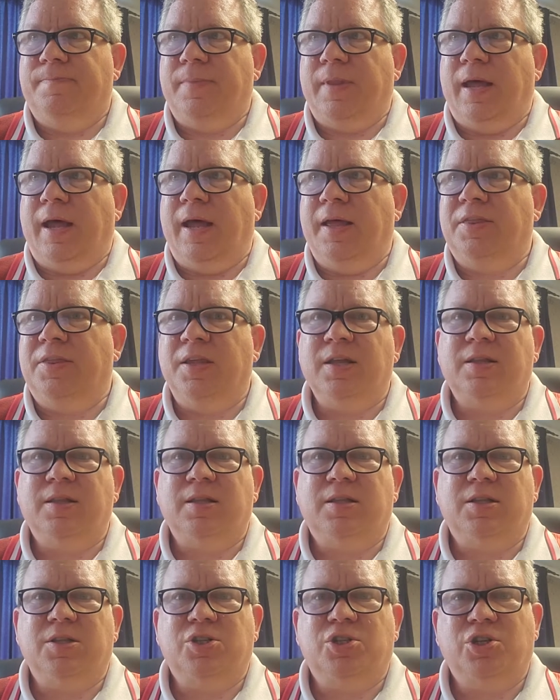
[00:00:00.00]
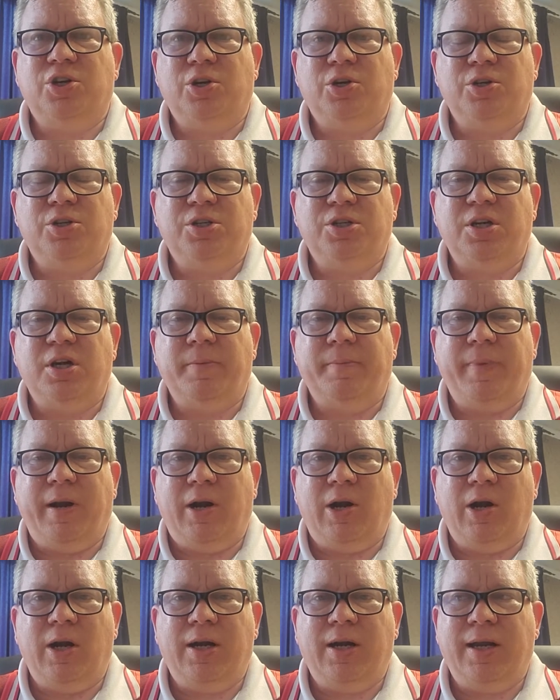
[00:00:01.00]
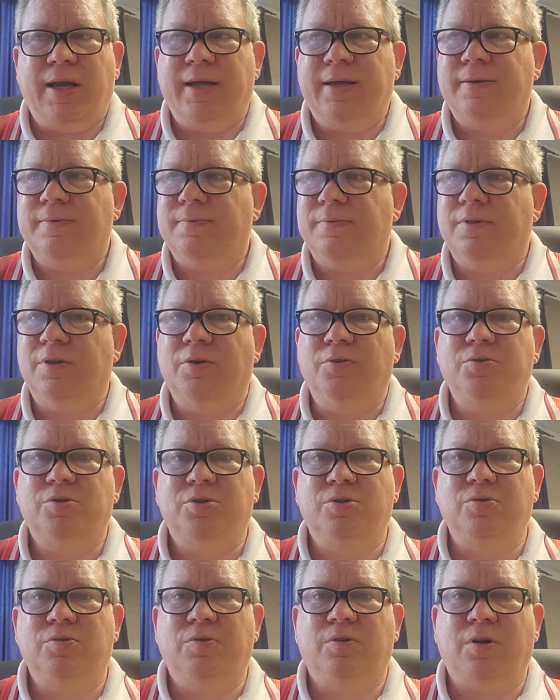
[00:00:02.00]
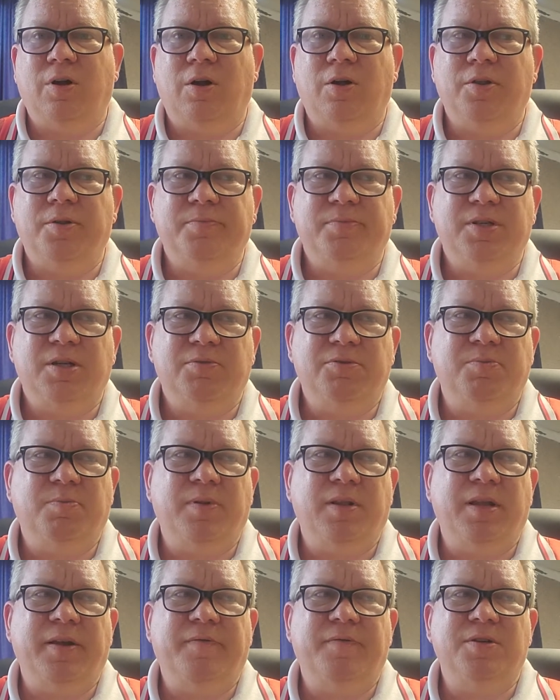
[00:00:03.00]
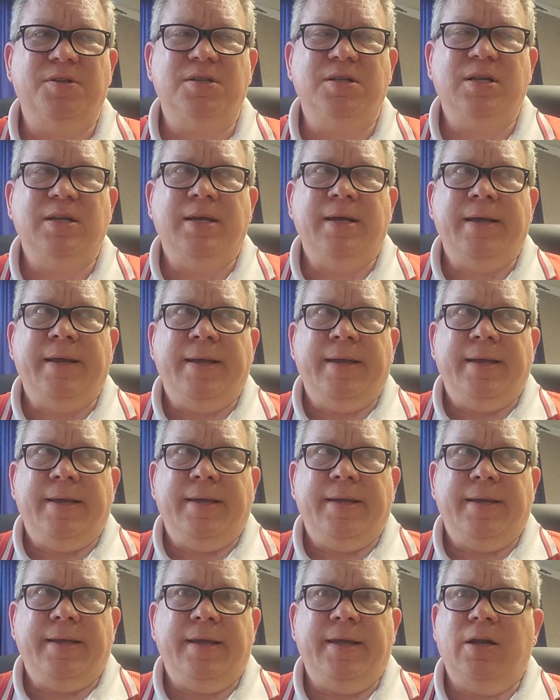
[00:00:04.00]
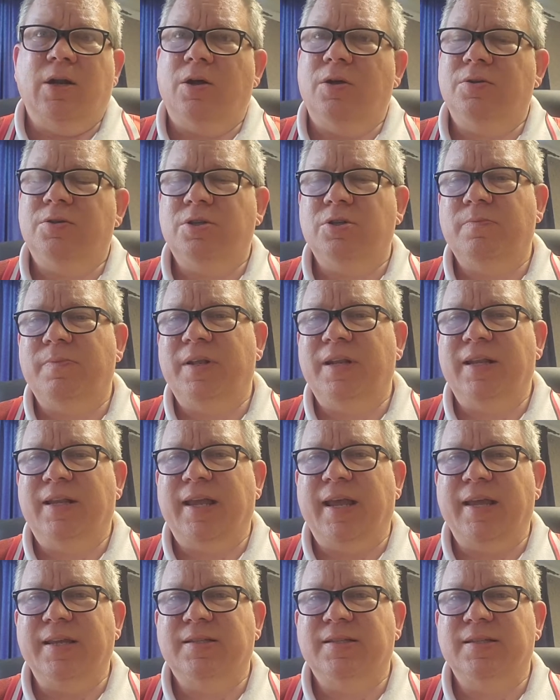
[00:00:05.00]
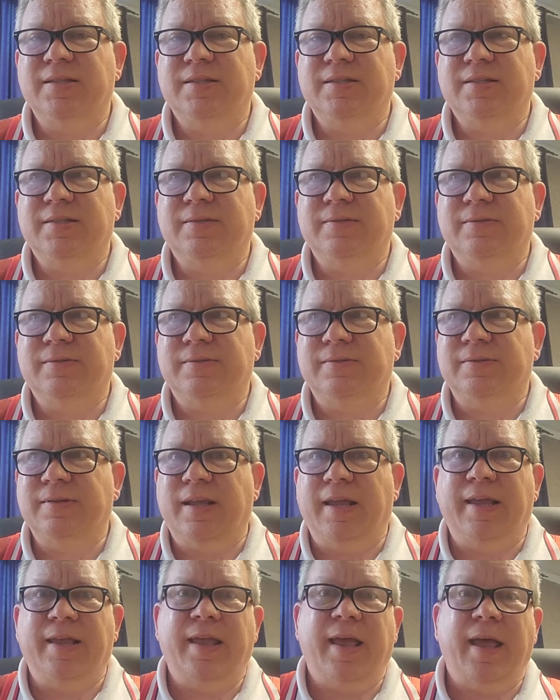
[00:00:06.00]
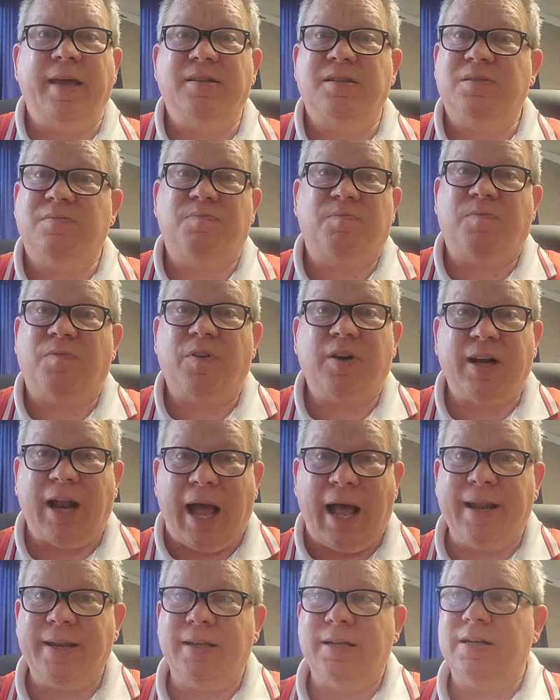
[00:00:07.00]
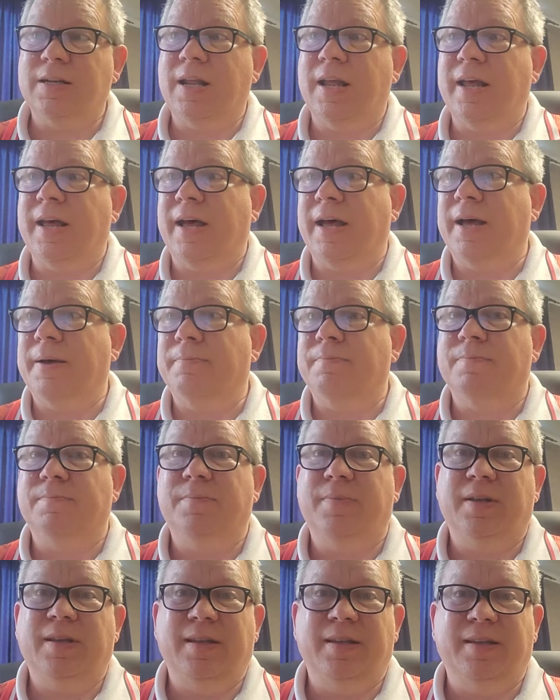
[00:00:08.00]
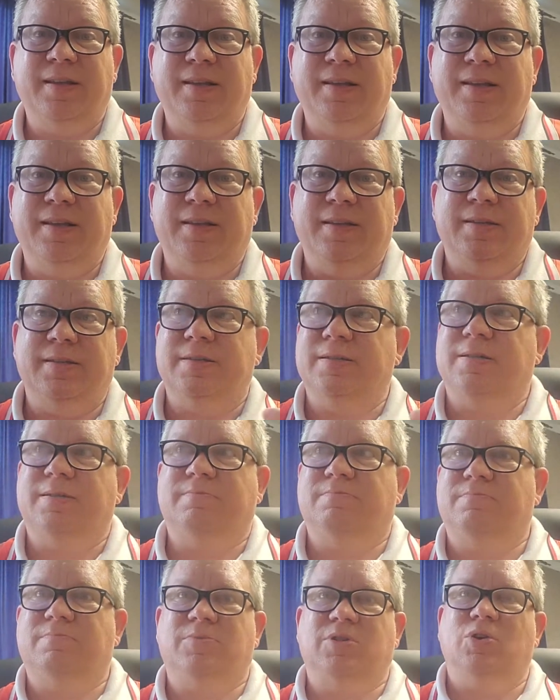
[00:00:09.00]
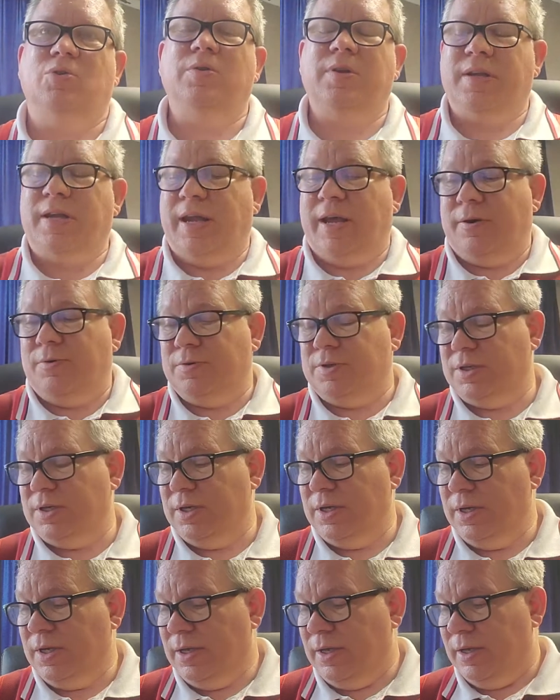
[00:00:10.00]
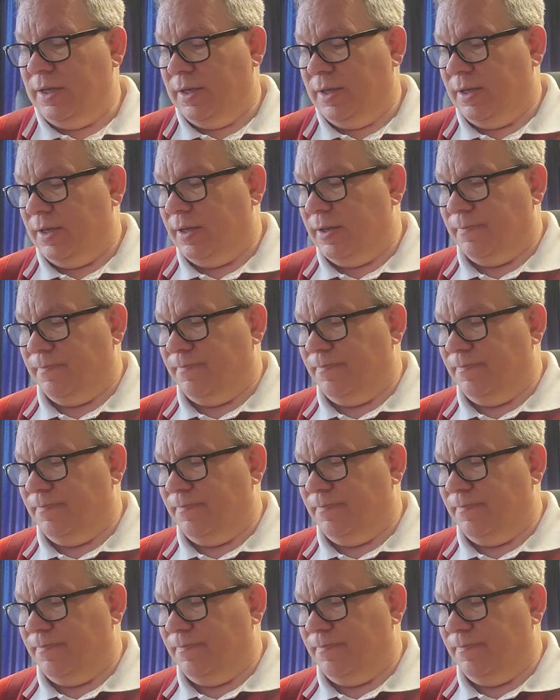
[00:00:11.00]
I think that the church in America, those who call themselves believers, in all too many cases has forgotten, um, is tuning out. Uh,